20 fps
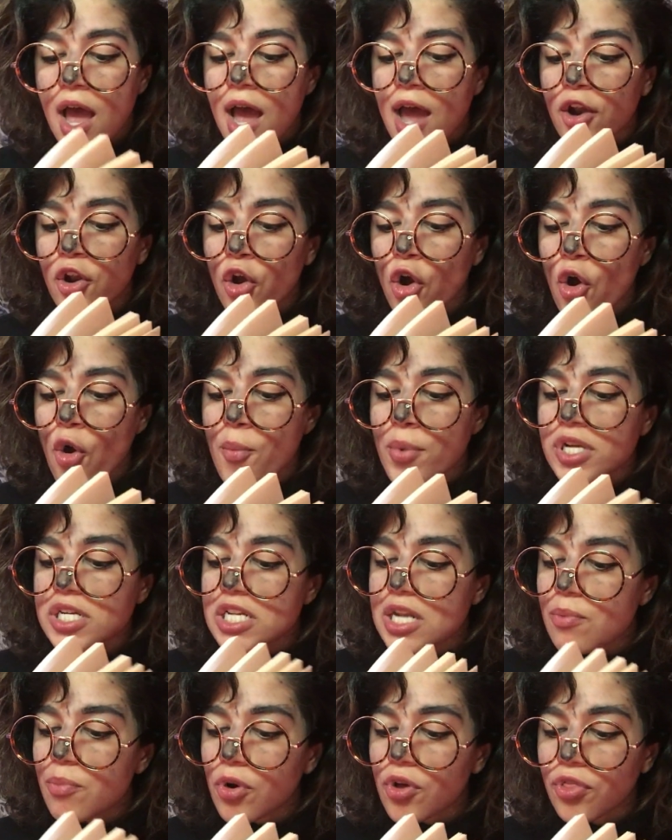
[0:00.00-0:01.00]
At home, a
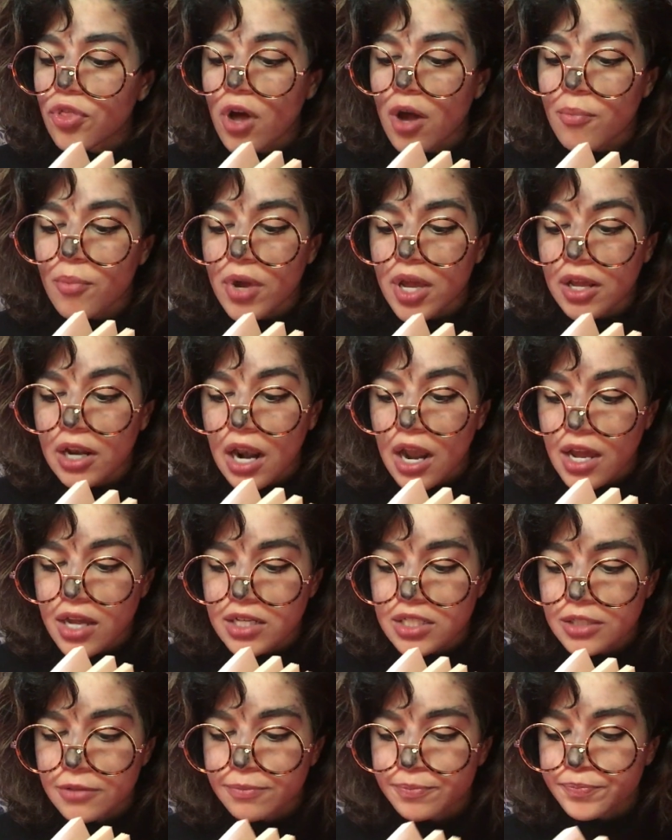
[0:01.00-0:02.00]
deeper thought may
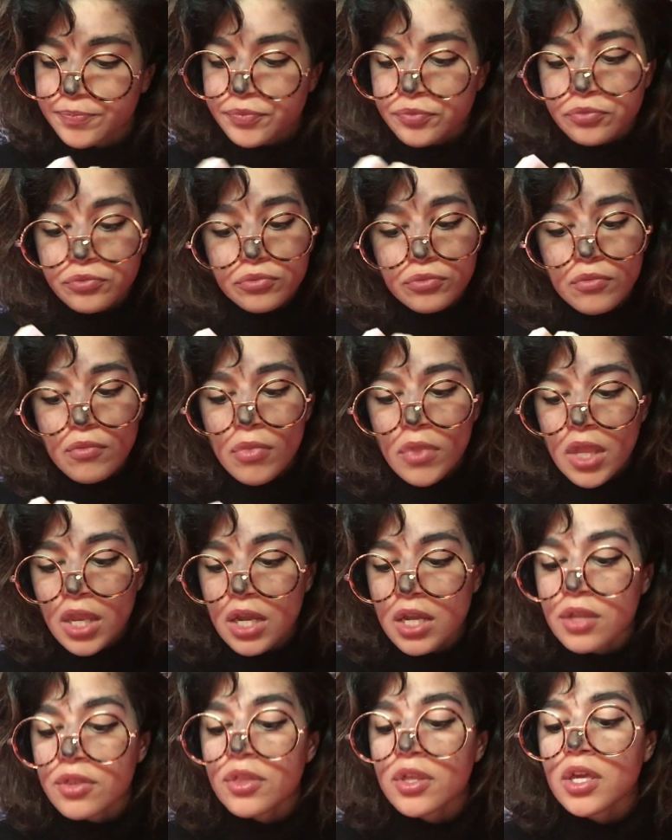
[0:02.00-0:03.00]
light
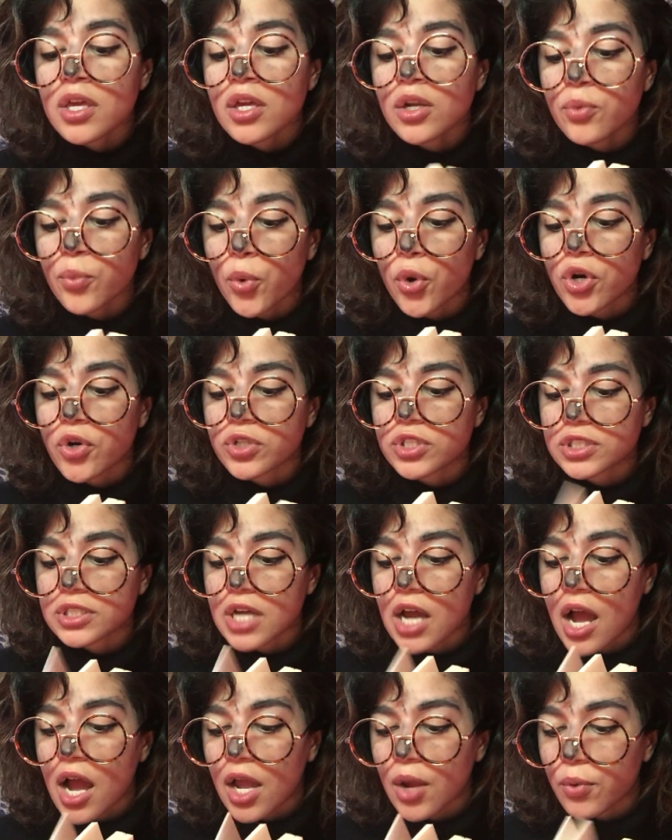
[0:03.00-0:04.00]
and the inward
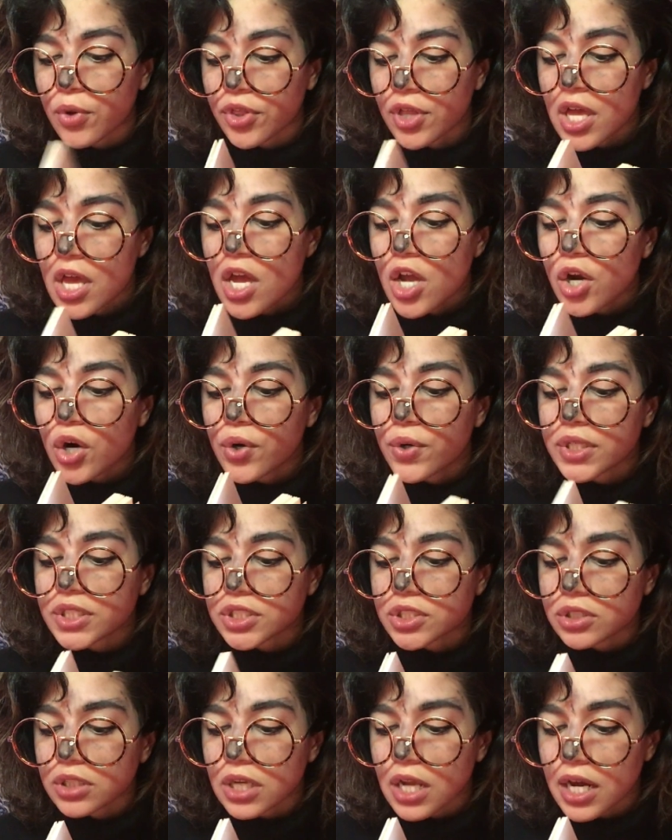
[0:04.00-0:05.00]
sky with
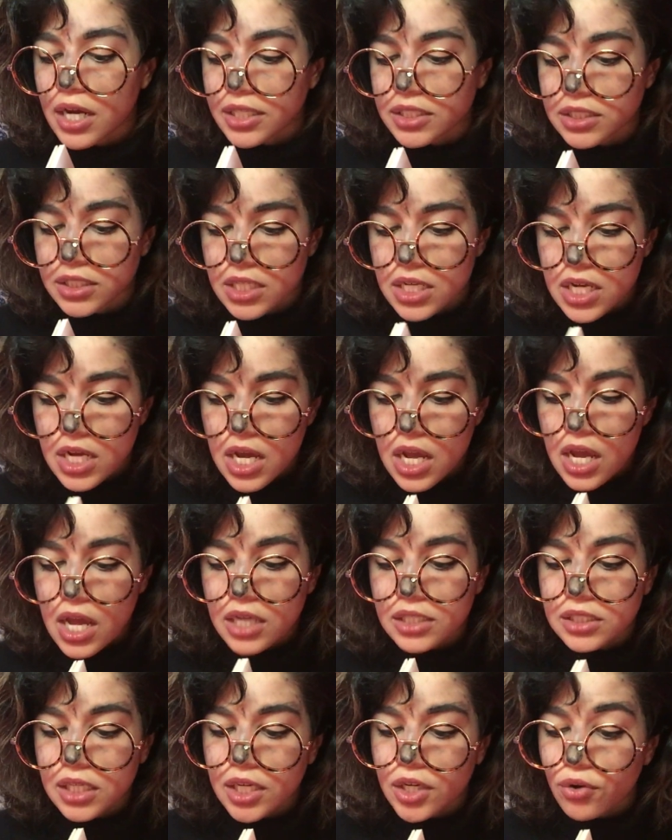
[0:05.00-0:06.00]
chrysolite,
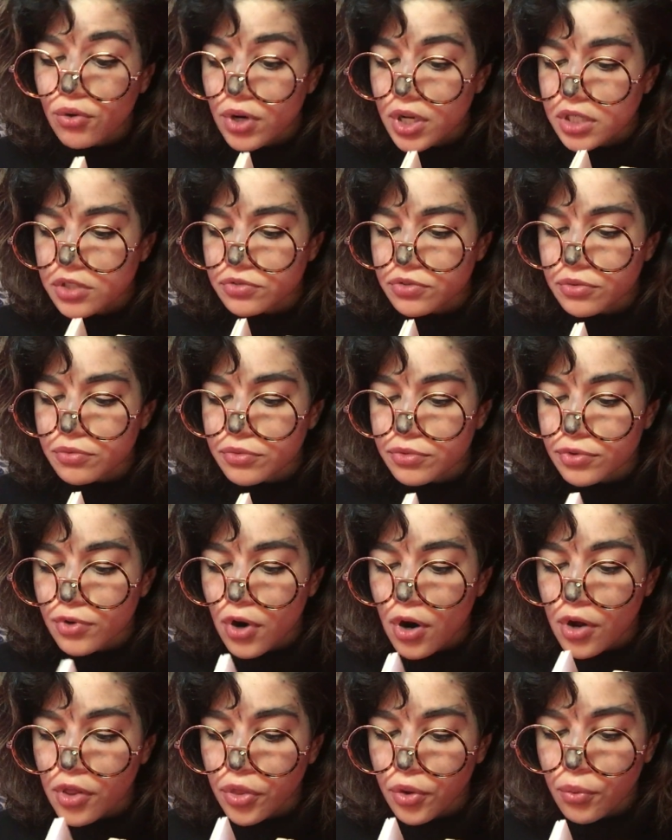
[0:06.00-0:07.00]
and I greet from
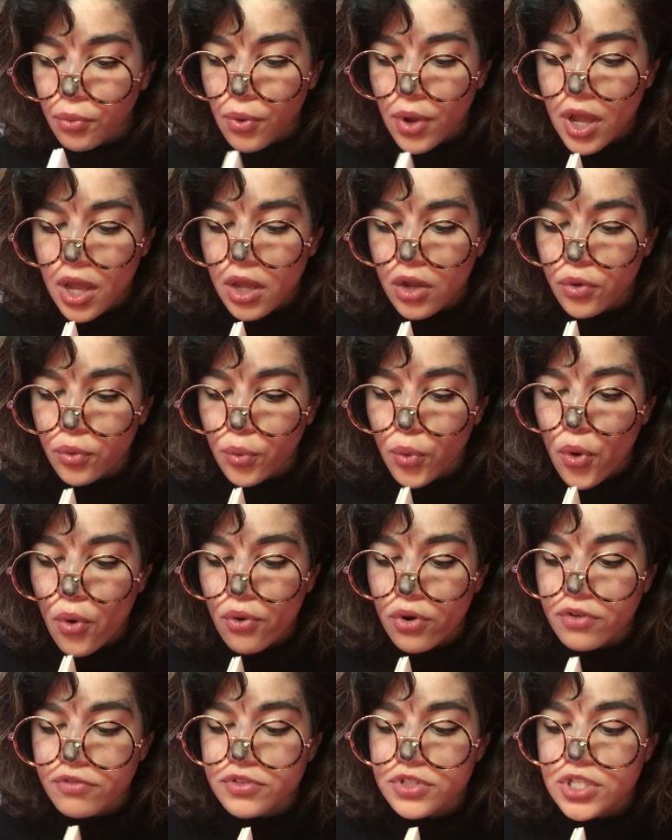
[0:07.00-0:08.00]
far the ray
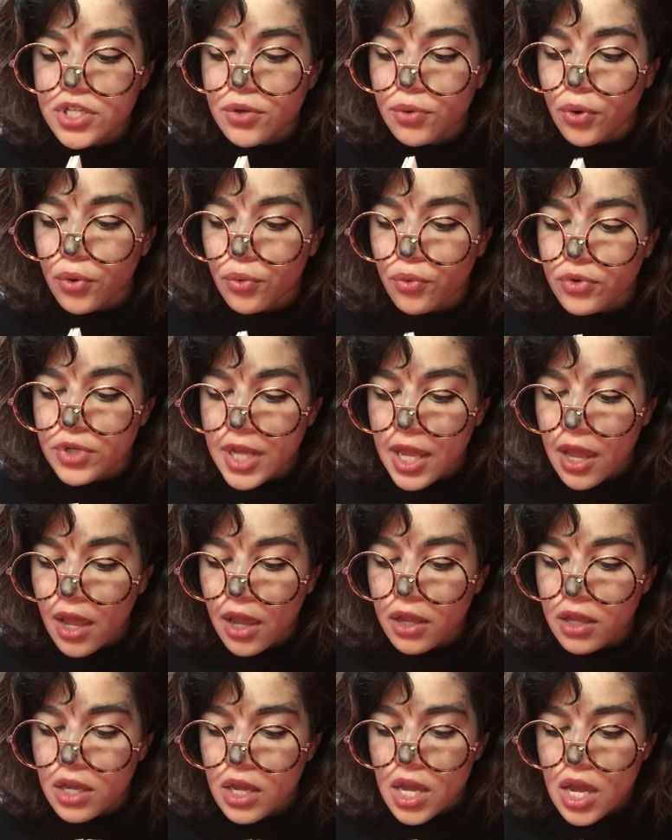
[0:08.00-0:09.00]
aurora of dearer
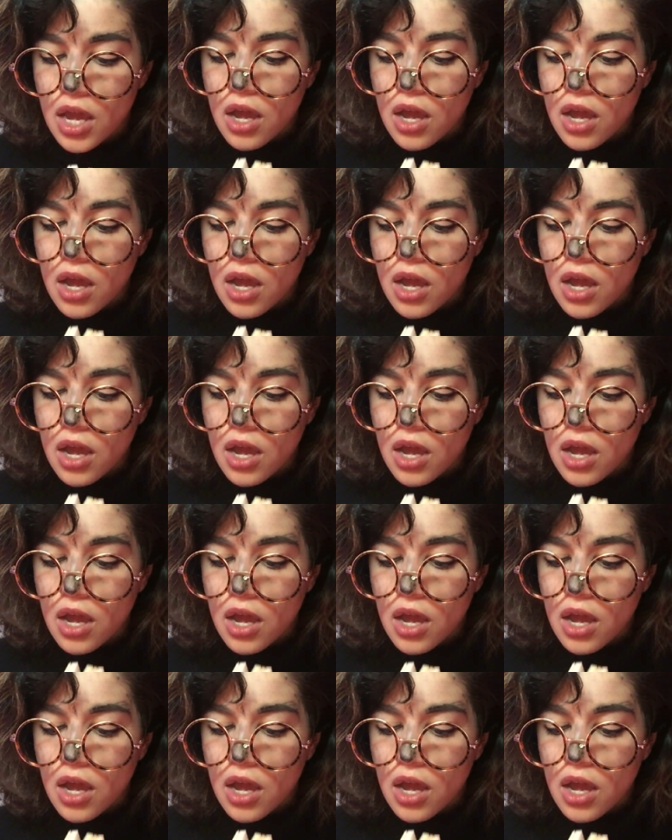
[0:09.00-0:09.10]
day.